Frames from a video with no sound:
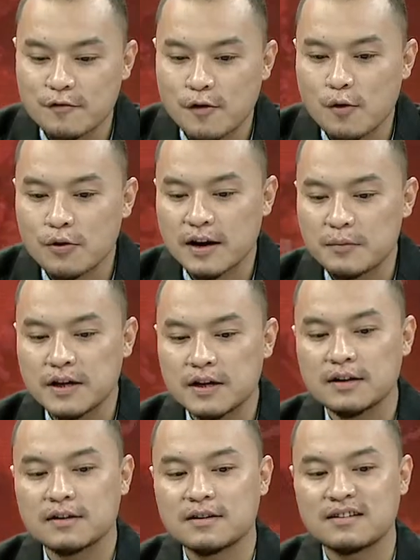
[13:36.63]
forward, I mean,
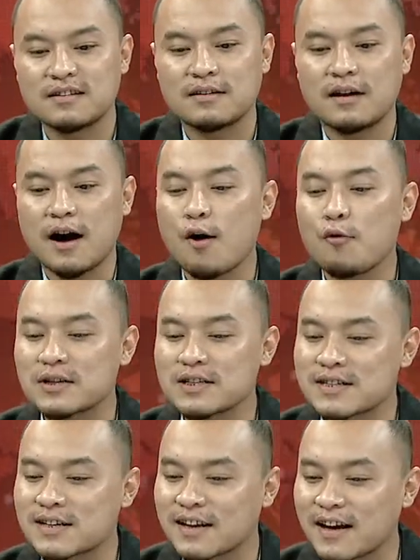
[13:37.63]
how was
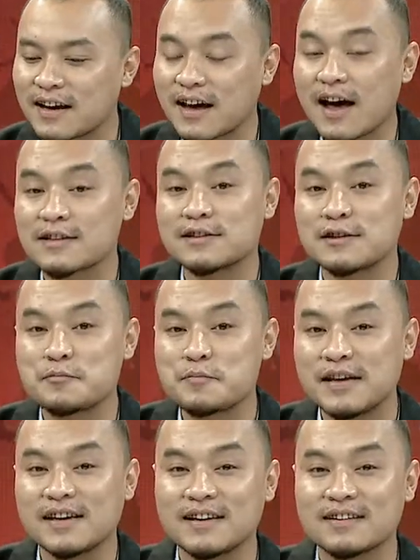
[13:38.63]
it like actually
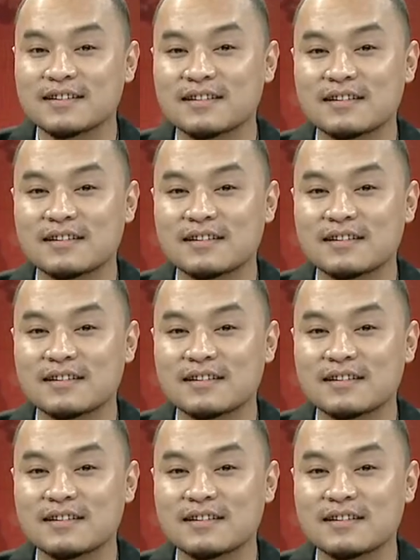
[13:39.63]
being,